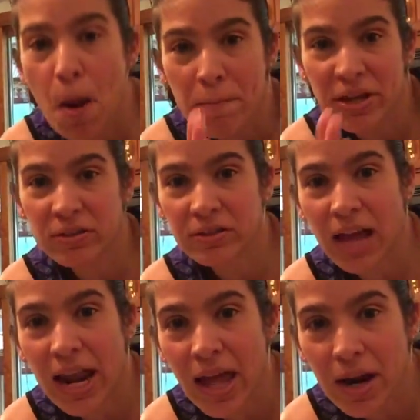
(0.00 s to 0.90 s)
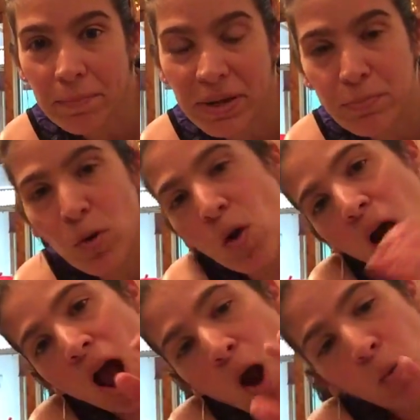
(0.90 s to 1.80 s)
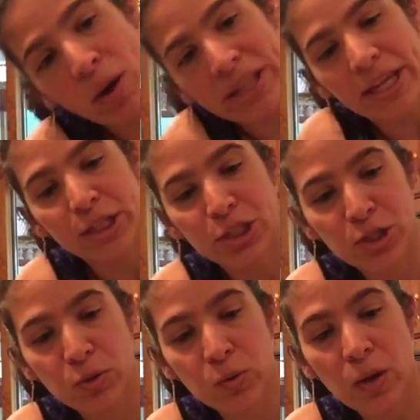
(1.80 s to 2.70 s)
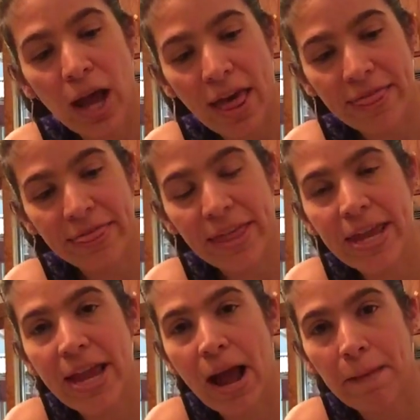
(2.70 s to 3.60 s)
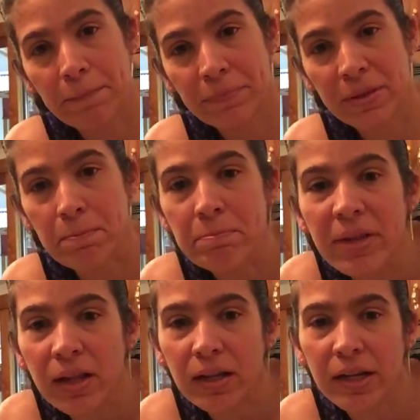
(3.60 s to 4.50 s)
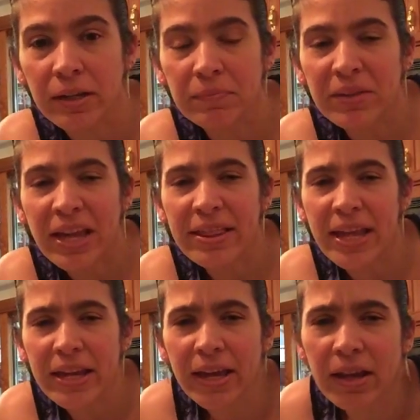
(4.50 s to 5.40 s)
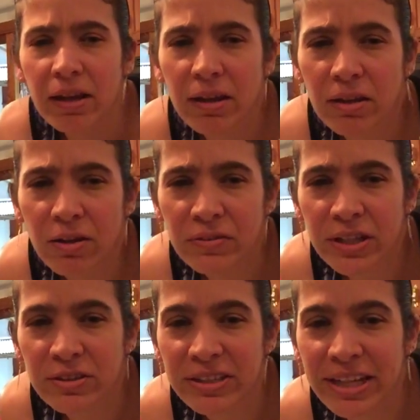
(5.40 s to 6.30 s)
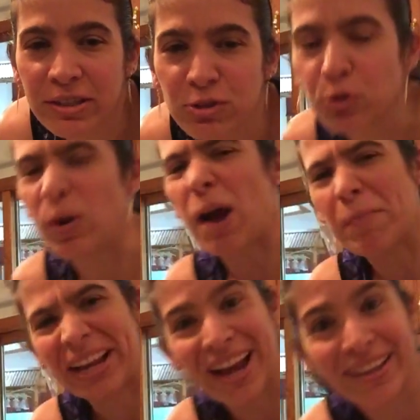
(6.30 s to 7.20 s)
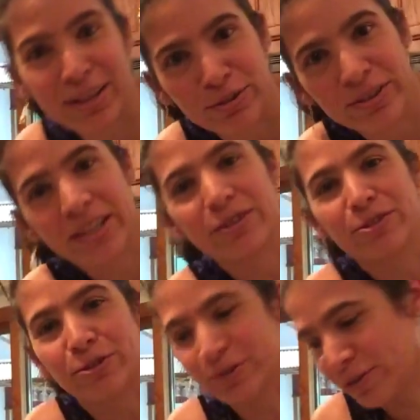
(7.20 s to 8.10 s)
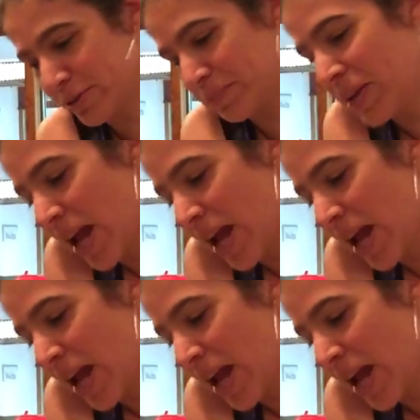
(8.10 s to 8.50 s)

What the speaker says: because a lot of people, when they do the milk, they love the Container Store. Oh my God, the Container Store is awesome.